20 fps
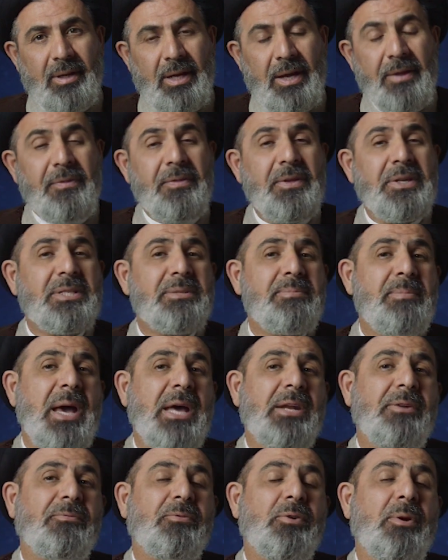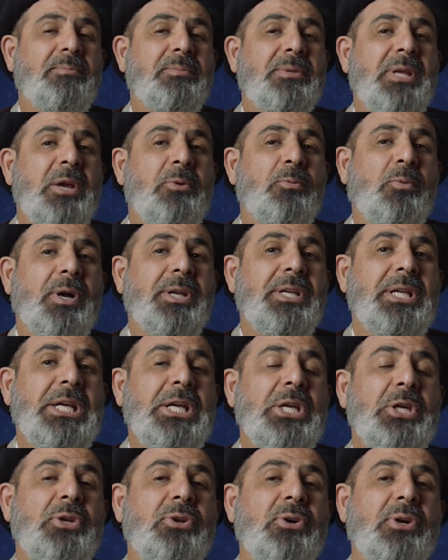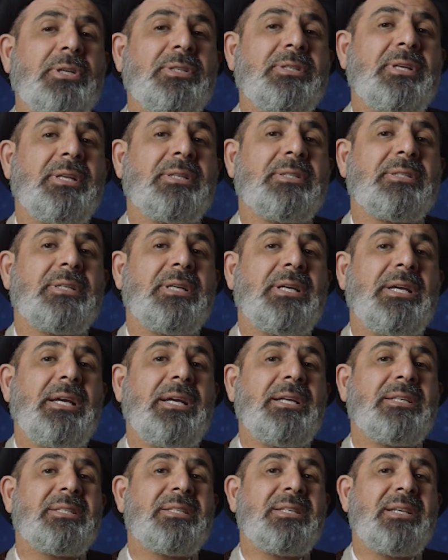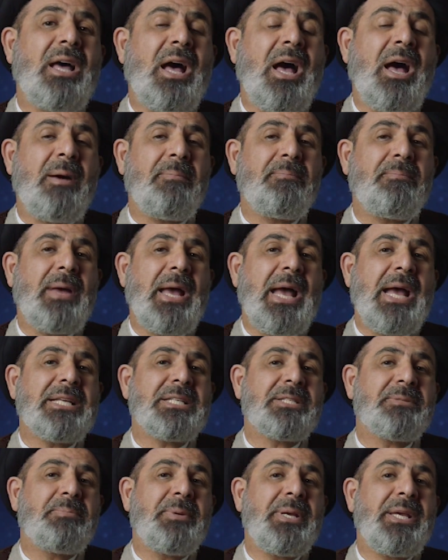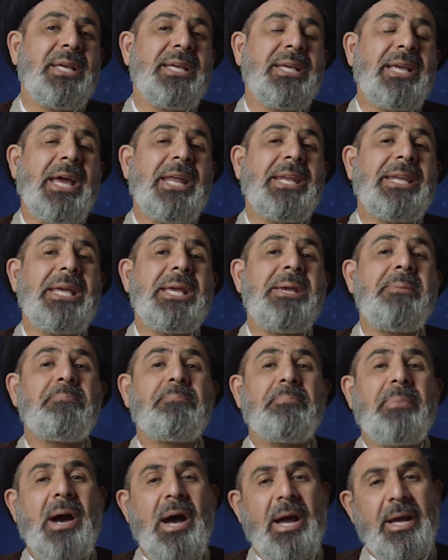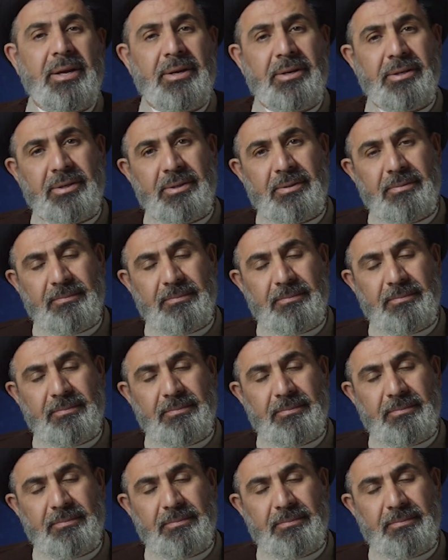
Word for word: and this man from day one, he looked at Islam as being an empire